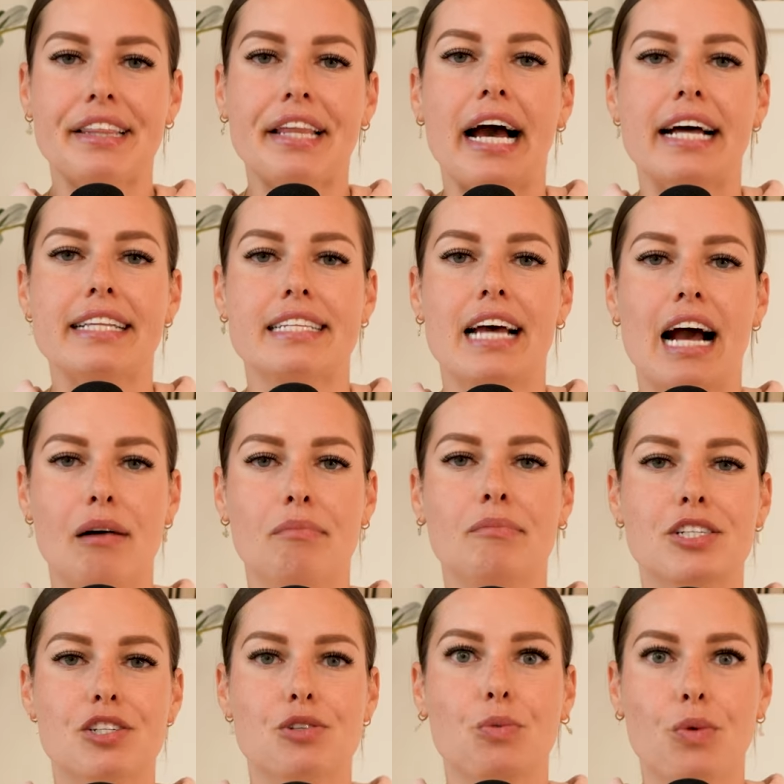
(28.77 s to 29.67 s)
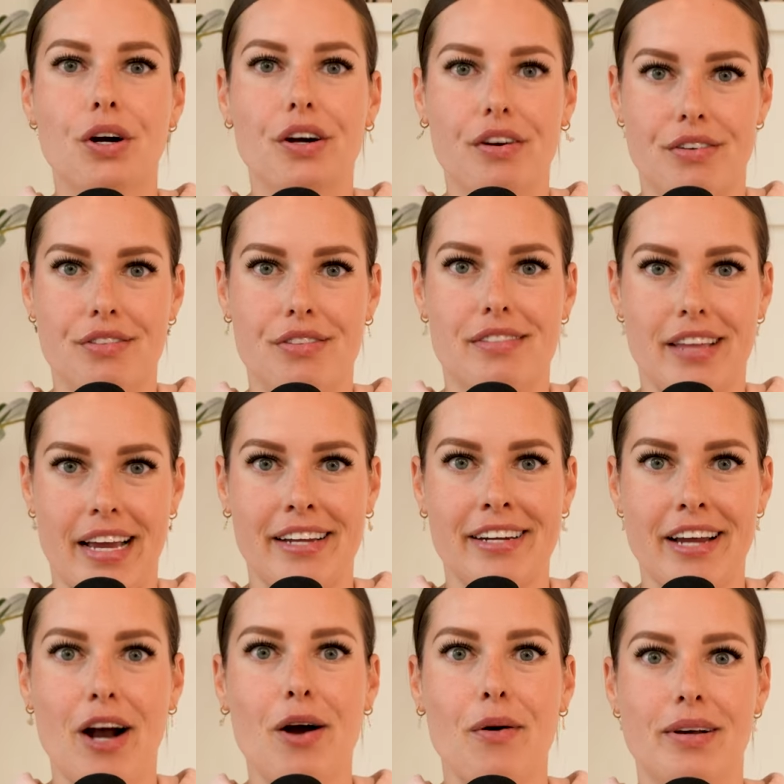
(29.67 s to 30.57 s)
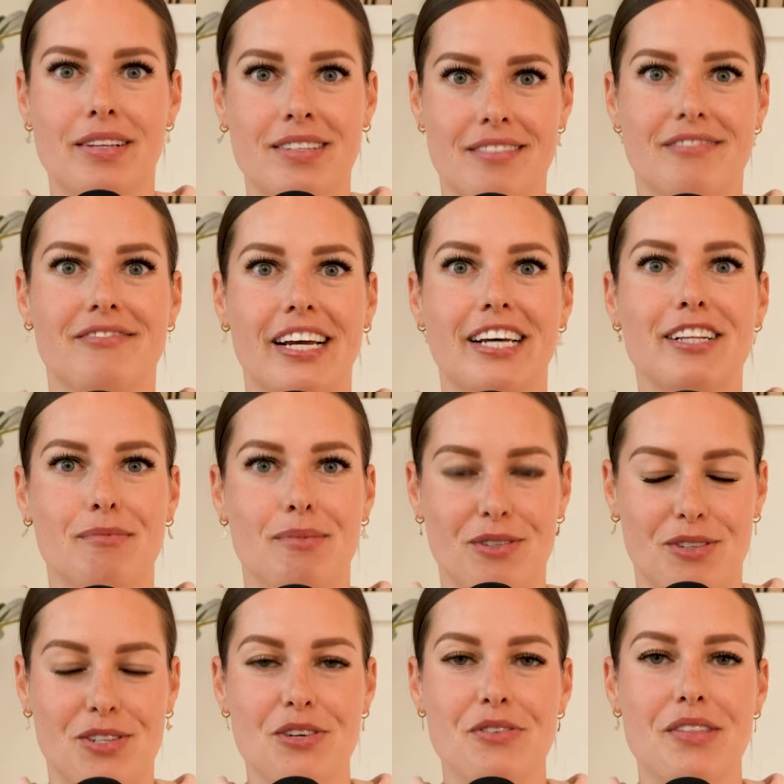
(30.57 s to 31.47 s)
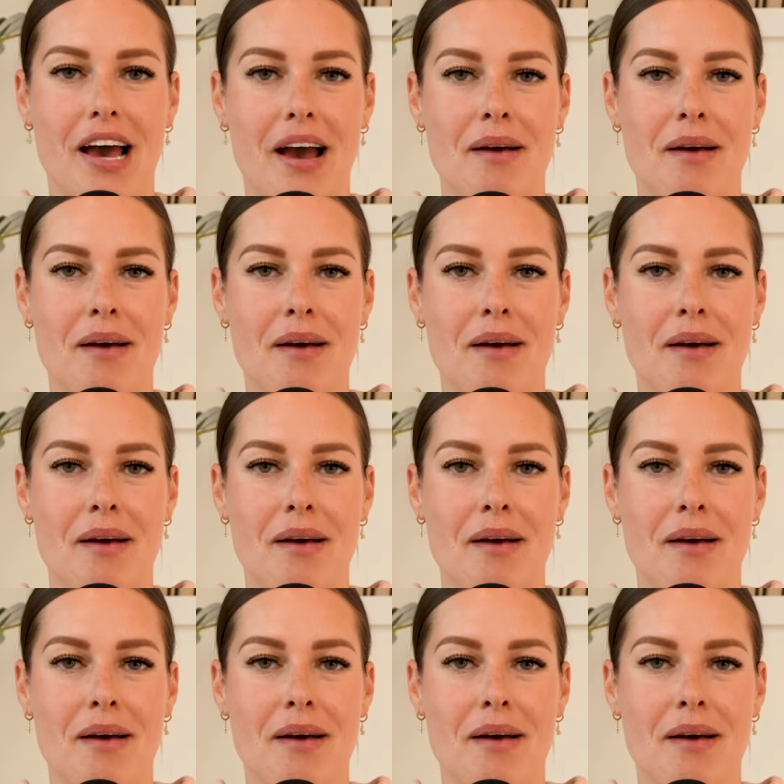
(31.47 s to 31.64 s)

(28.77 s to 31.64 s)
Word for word: That's how much worth they know is available to